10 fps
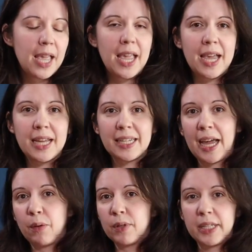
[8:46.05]
And
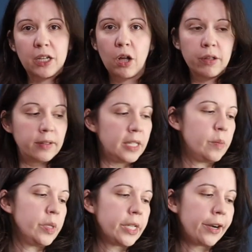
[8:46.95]
I will link all of
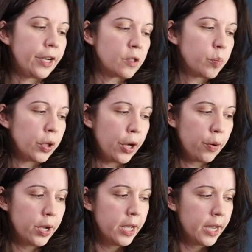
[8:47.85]
these materials below.